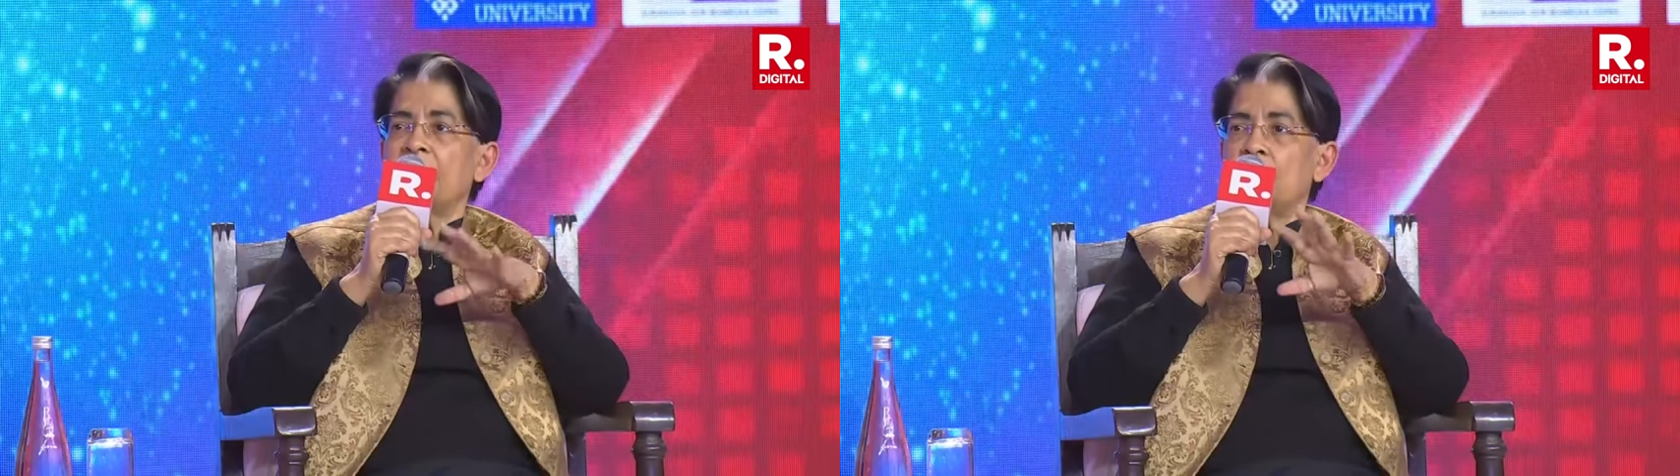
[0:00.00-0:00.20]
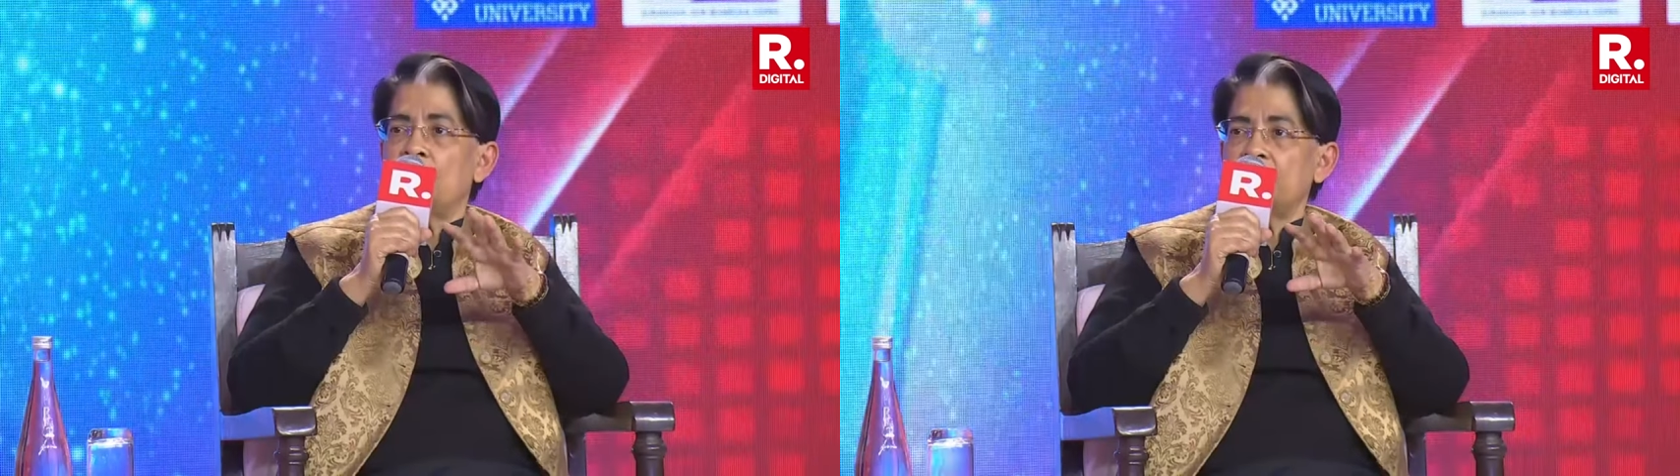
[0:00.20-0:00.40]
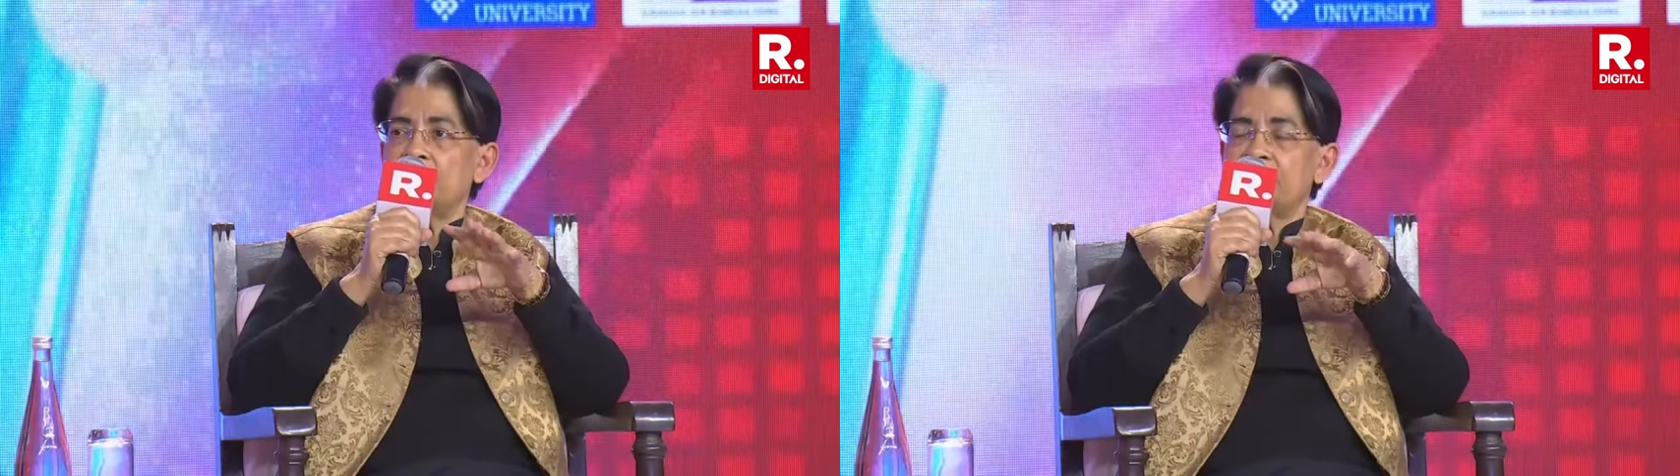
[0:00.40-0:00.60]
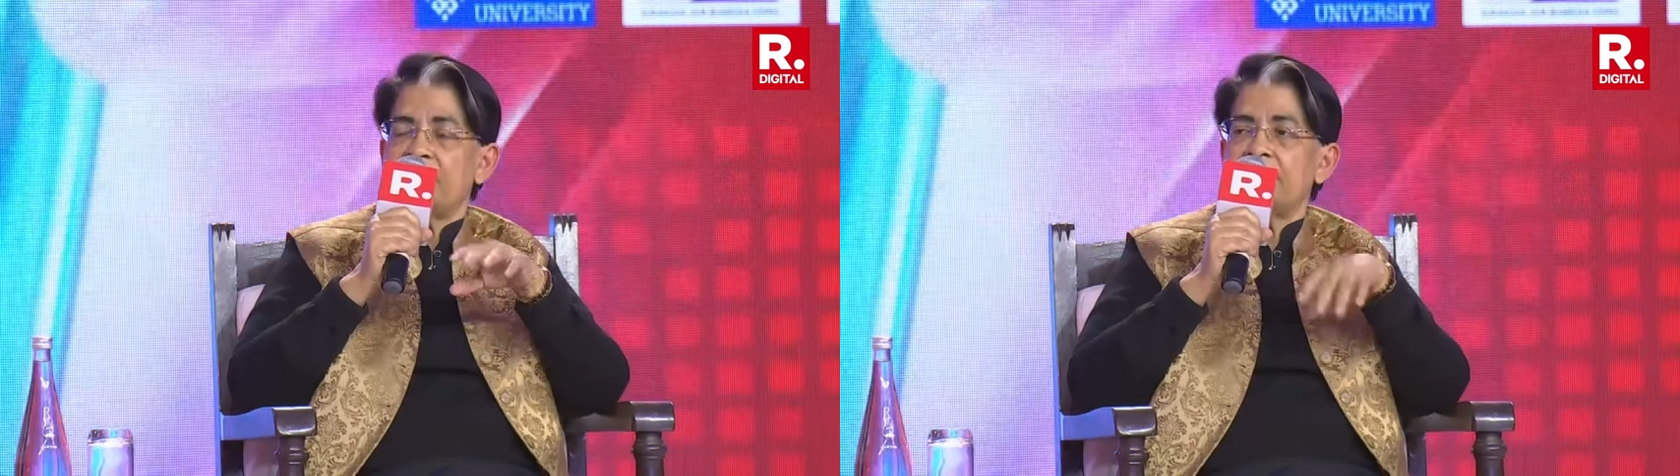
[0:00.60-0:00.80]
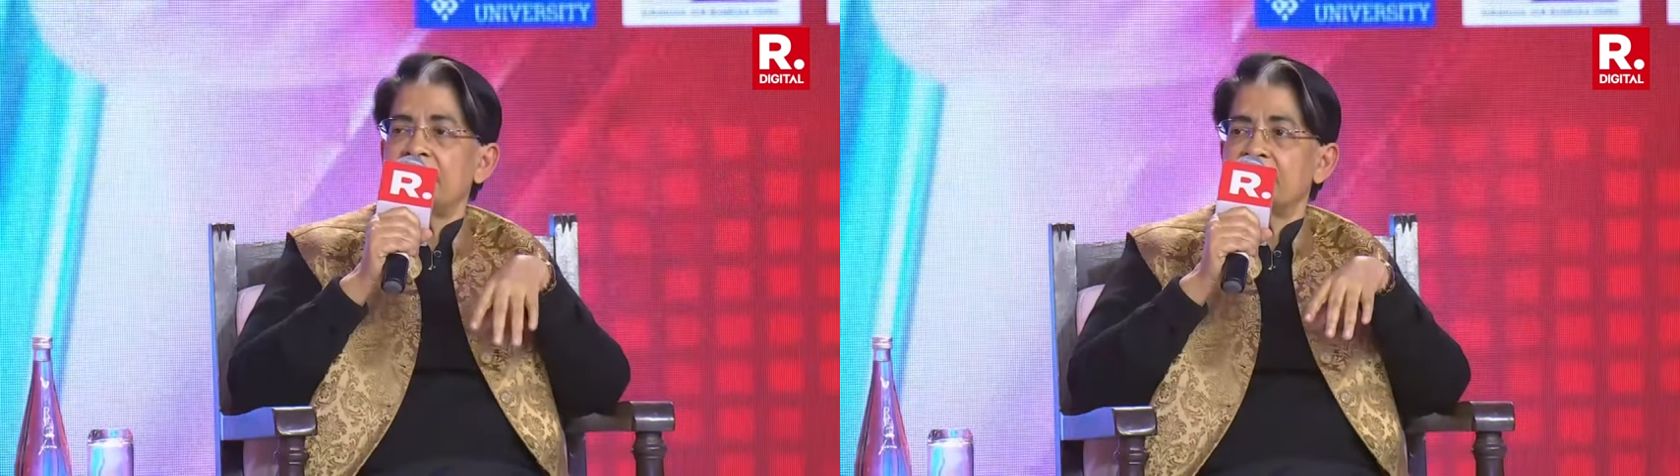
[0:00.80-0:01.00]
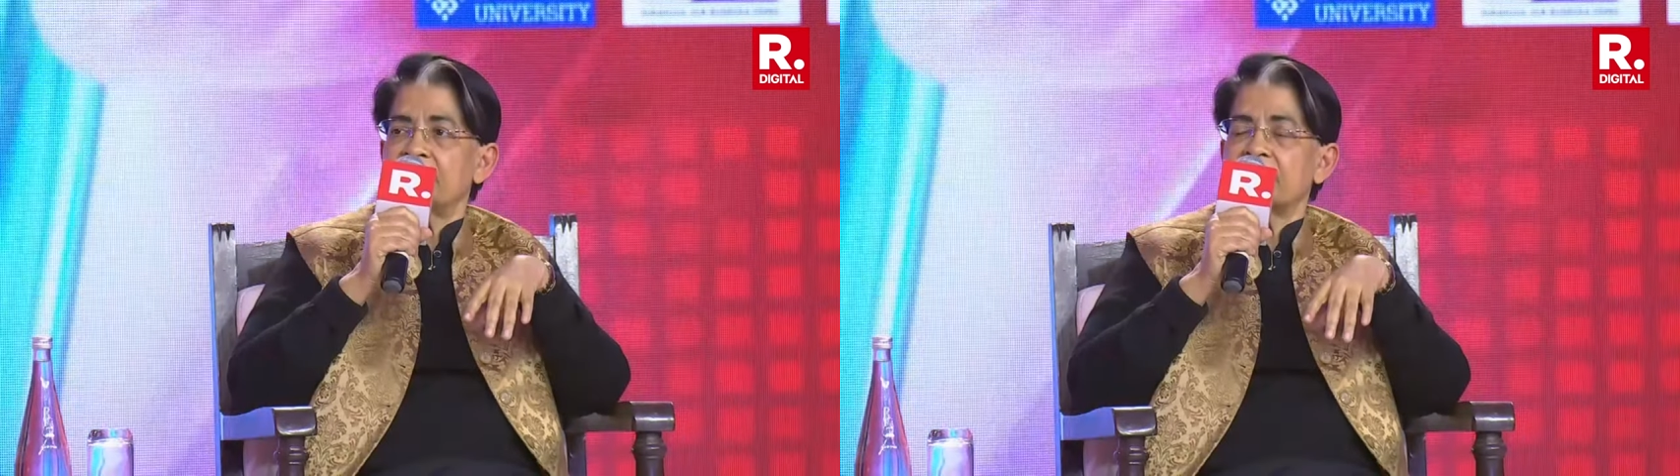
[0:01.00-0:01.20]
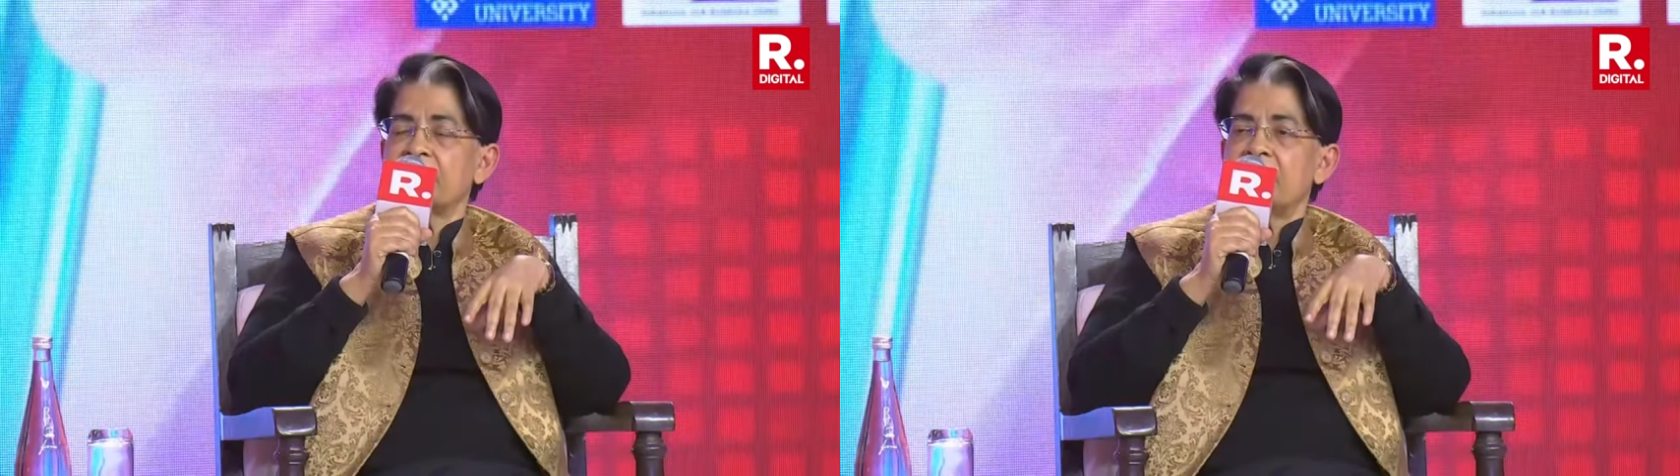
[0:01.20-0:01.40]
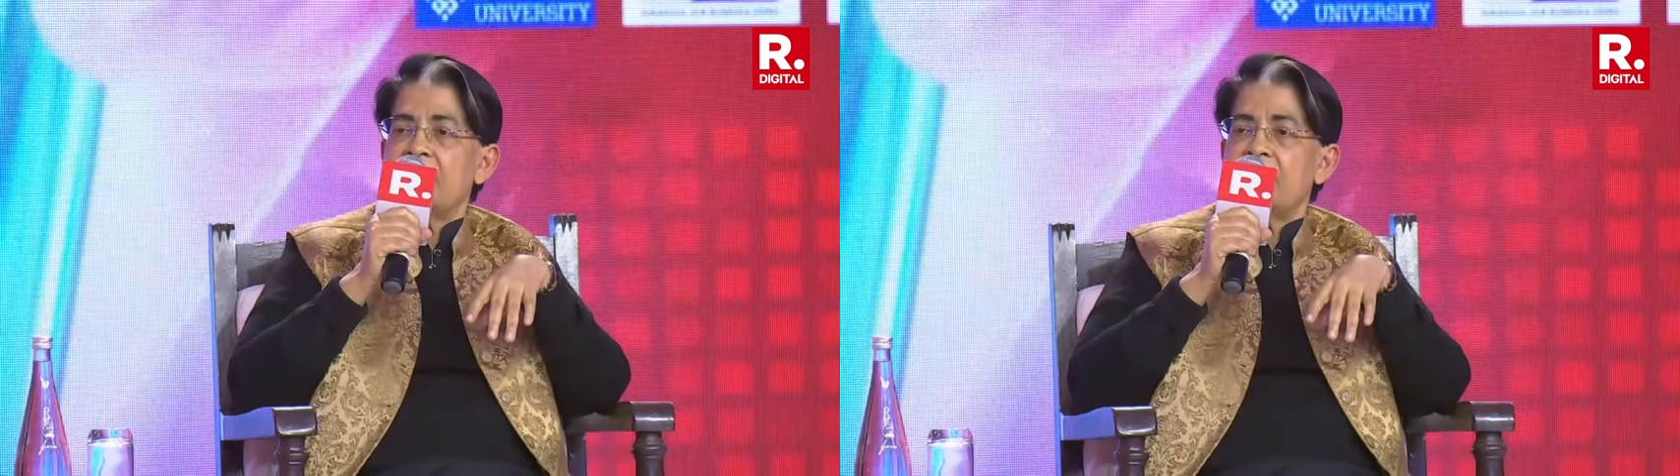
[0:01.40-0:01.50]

in all those areas,